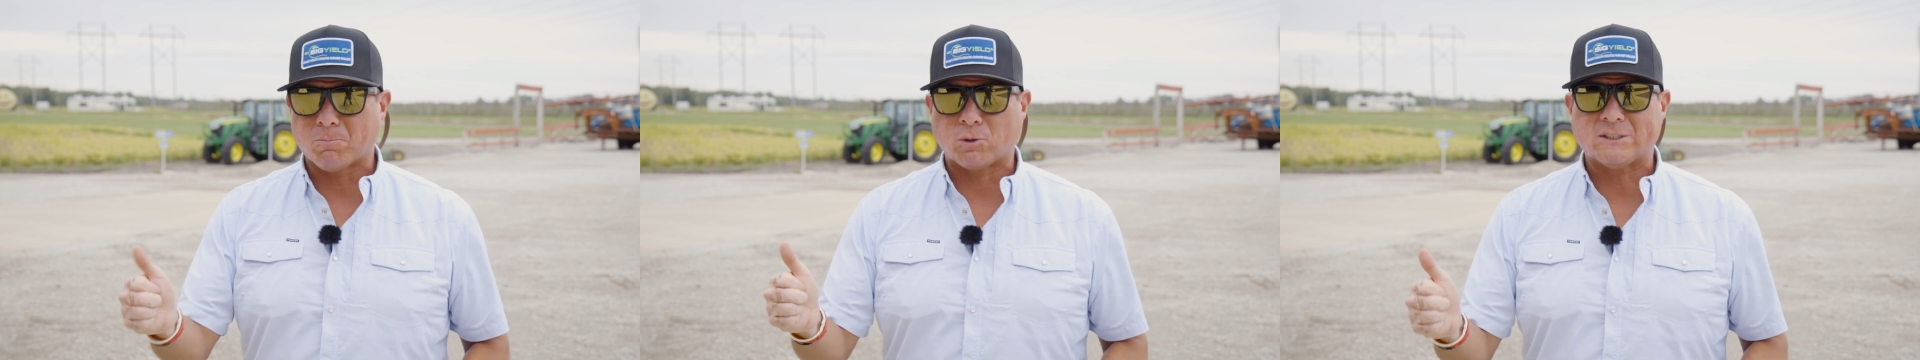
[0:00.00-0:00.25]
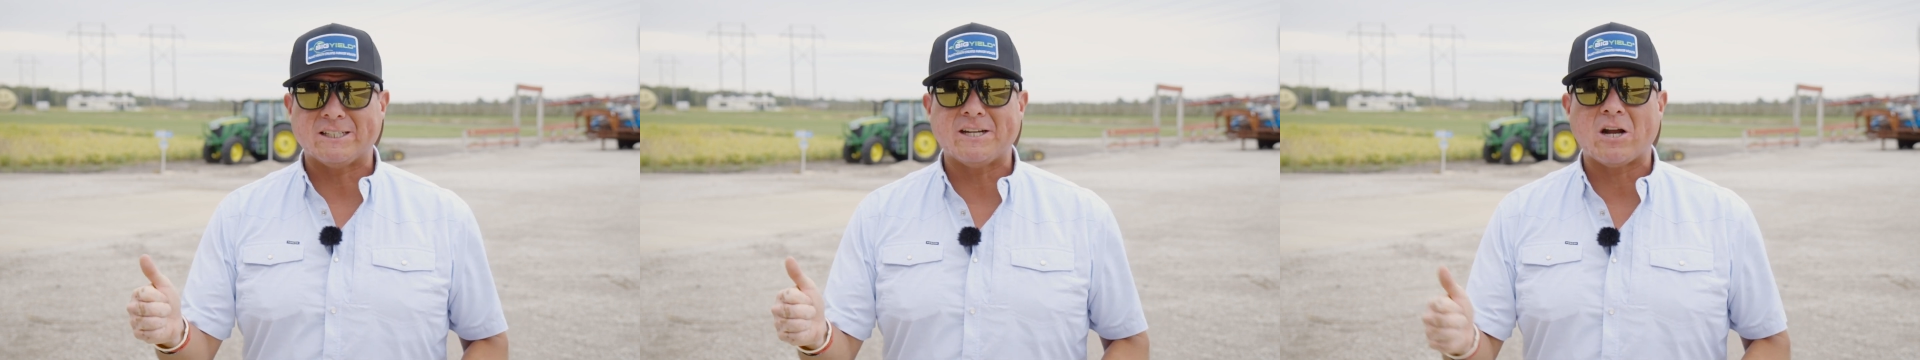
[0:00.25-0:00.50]

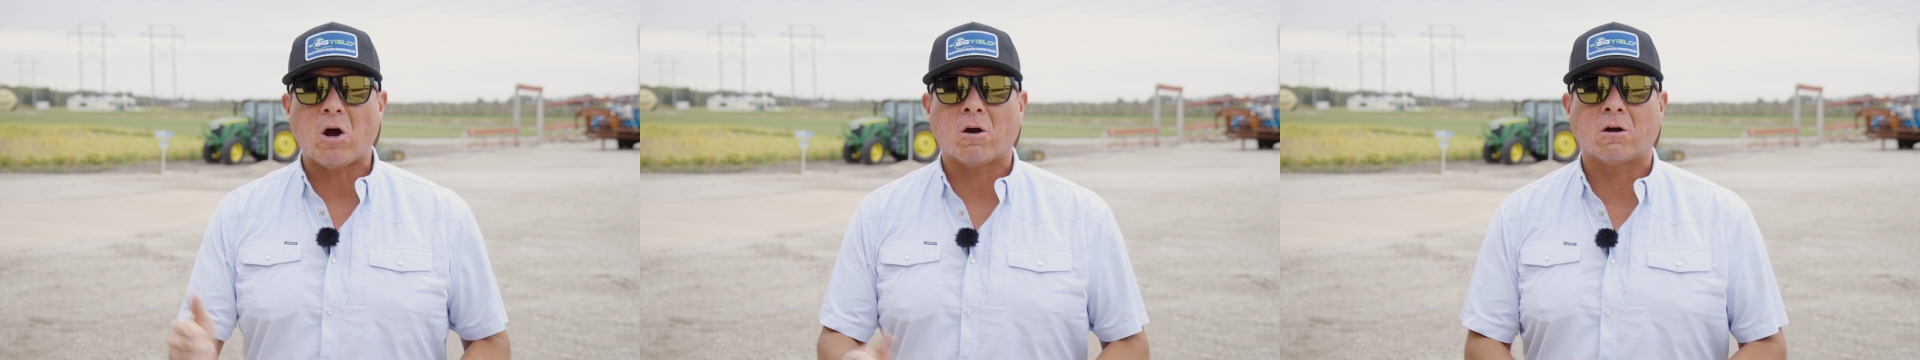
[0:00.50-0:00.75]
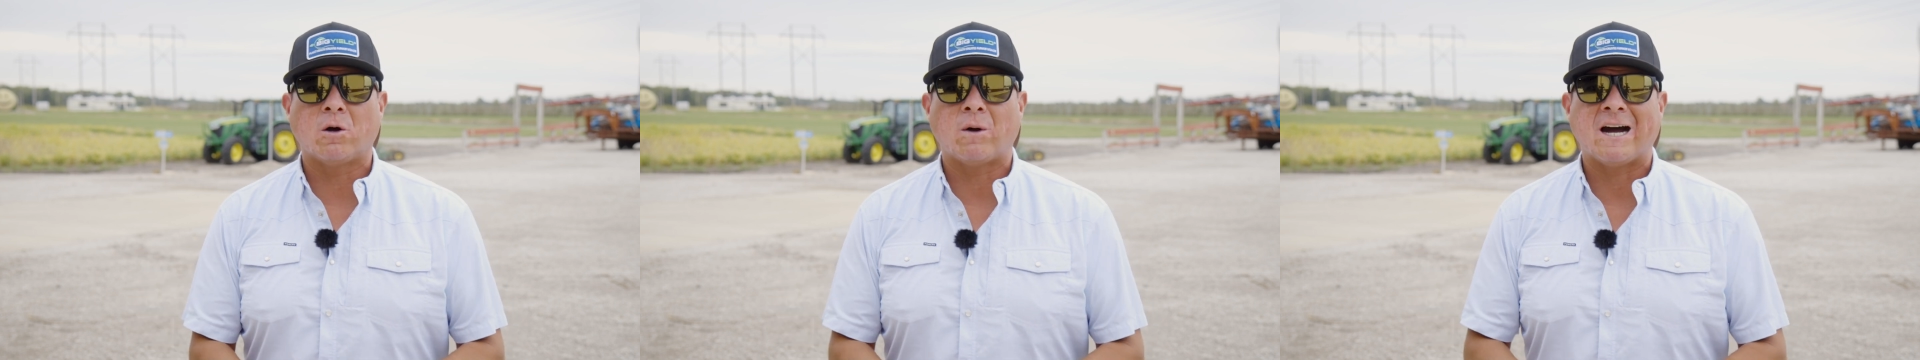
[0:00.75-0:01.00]
100%
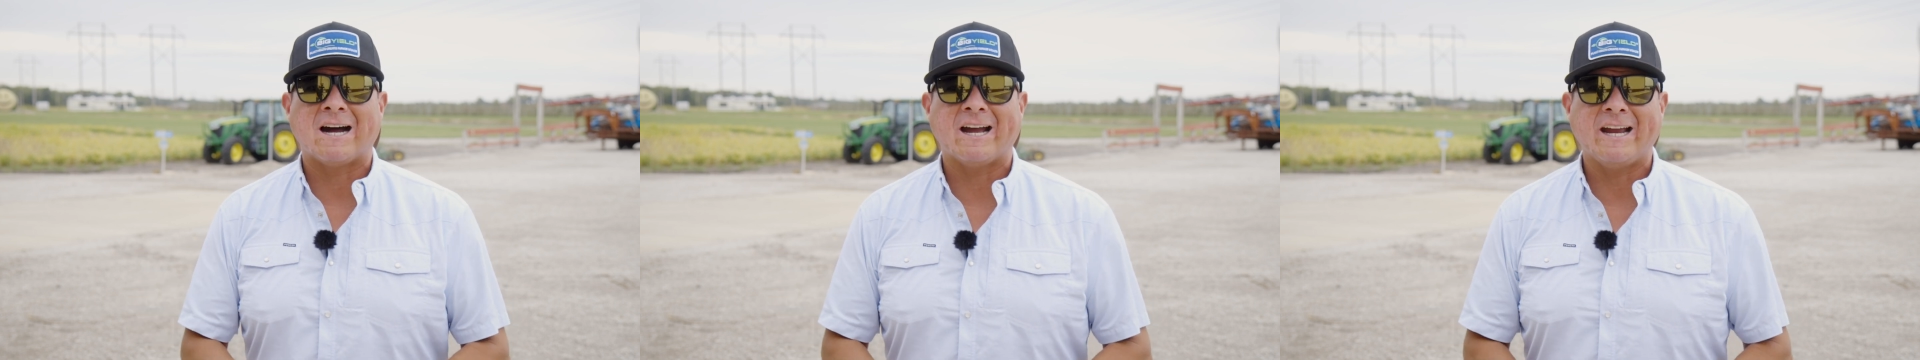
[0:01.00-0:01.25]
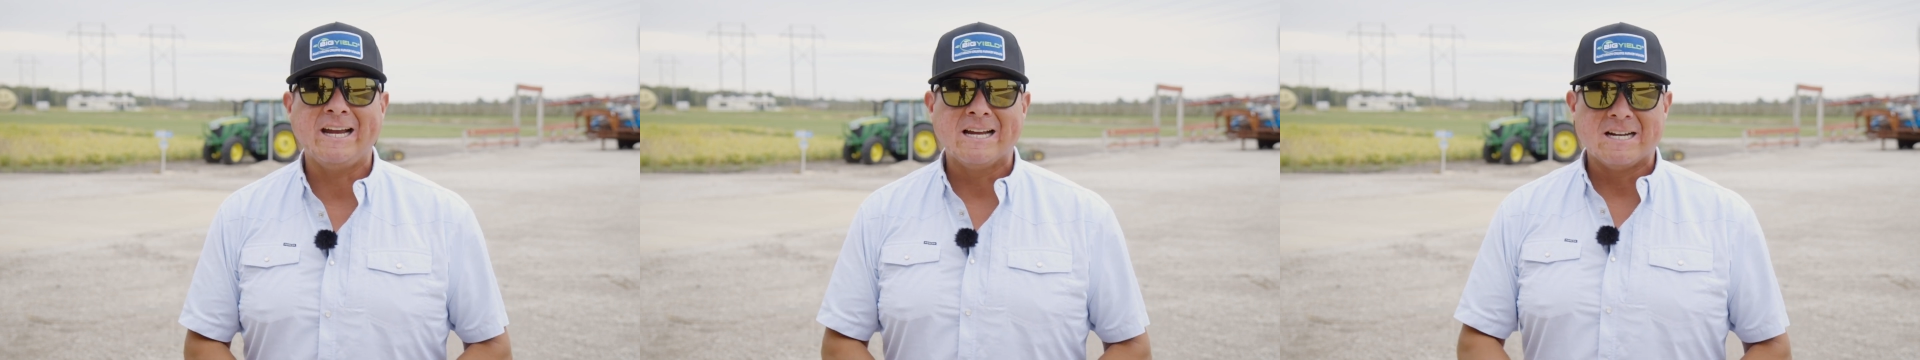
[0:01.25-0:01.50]

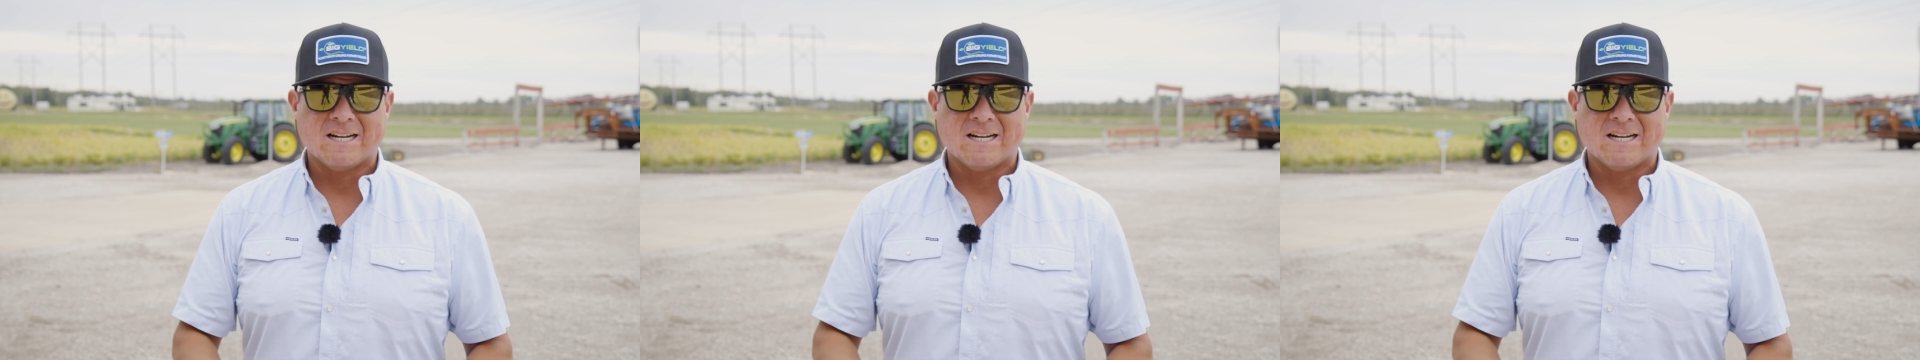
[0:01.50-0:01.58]
ROI.